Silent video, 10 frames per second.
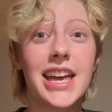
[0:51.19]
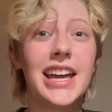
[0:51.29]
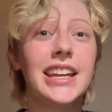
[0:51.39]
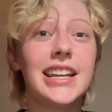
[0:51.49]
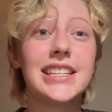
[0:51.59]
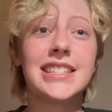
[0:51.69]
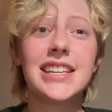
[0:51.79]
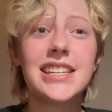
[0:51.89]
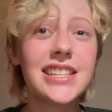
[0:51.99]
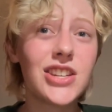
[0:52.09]
and it is
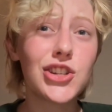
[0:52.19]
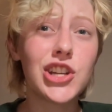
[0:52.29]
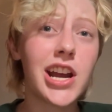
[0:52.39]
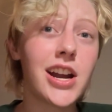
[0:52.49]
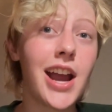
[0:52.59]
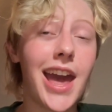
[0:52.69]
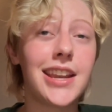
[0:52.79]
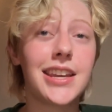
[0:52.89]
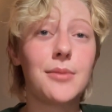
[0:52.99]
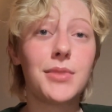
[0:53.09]
easy to share
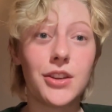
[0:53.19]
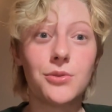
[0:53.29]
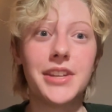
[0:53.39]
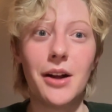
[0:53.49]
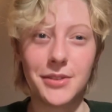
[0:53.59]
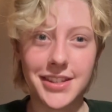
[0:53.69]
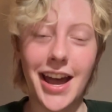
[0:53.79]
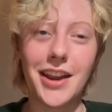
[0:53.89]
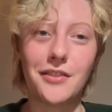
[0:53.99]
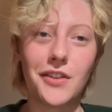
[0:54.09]
and can be used
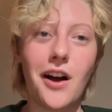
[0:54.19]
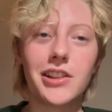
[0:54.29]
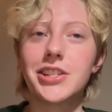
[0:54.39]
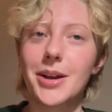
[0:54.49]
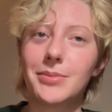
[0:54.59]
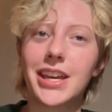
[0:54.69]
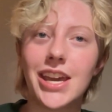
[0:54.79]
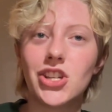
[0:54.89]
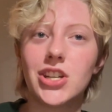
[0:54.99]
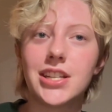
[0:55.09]
outside of college
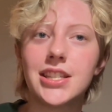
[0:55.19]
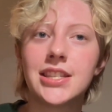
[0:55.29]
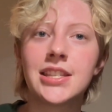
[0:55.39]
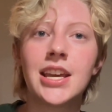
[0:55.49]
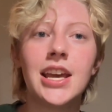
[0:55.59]
applications.